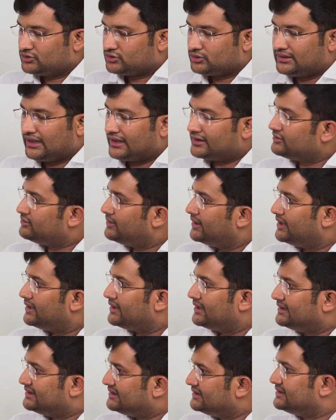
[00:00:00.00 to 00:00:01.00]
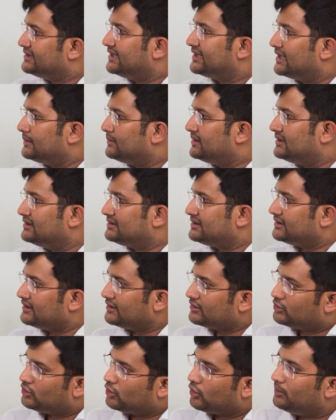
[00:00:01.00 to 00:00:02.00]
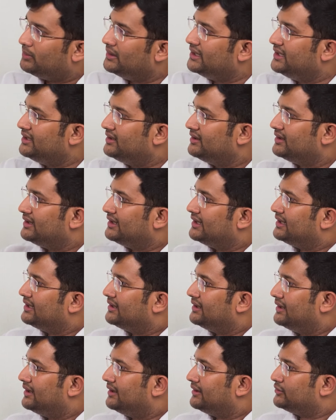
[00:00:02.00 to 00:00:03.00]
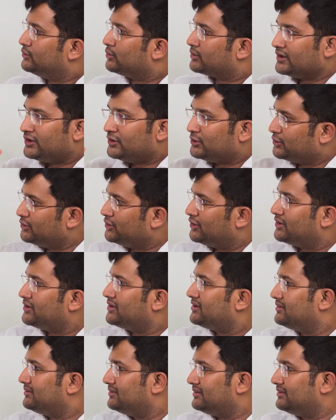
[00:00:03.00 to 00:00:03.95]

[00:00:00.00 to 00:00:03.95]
So that is where ACCA came in and said that globally, you can do your